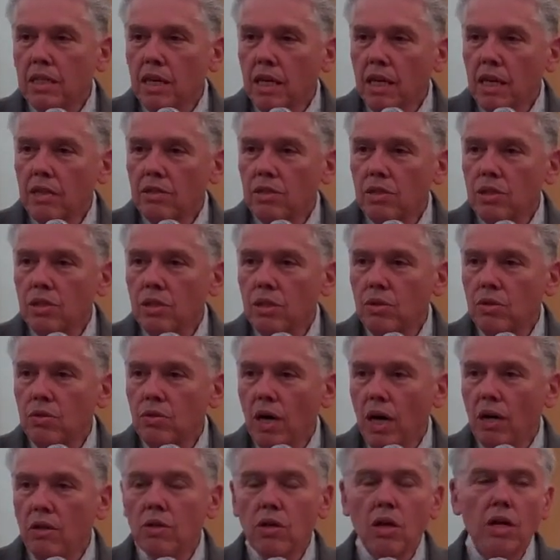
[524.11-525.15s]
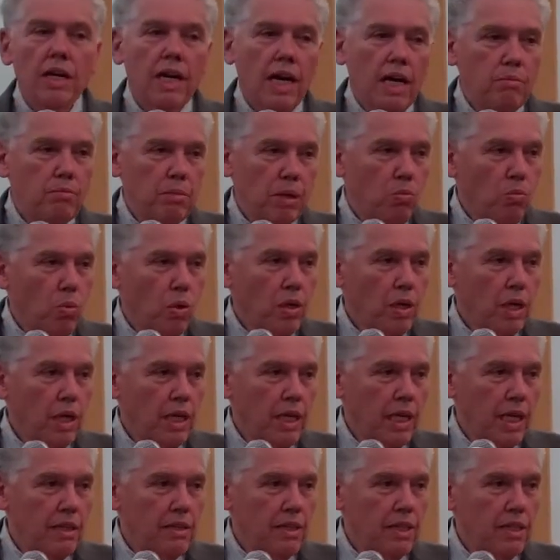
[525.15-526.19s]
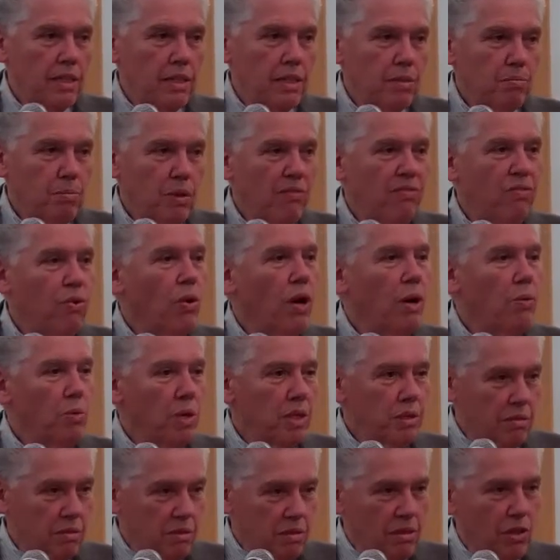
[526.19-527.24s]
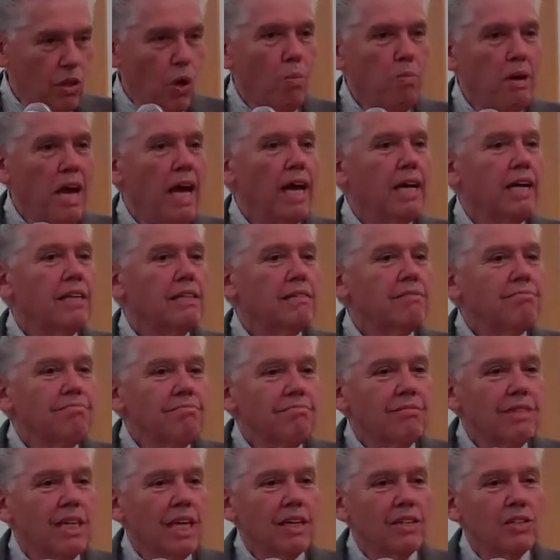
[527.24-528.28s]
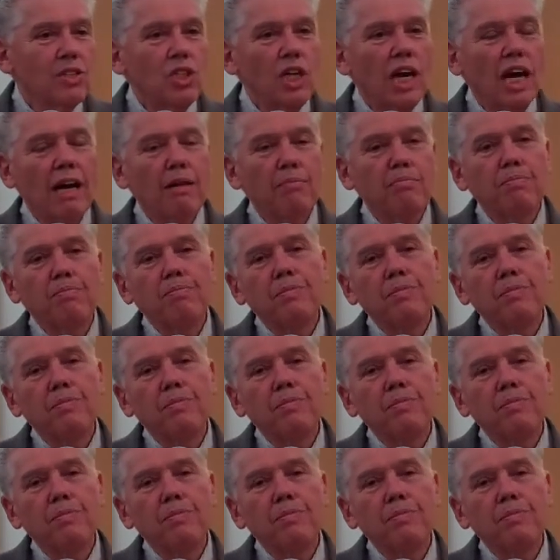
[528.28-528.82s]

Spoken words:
as to how long I'd be working on this before I would go back and get a job.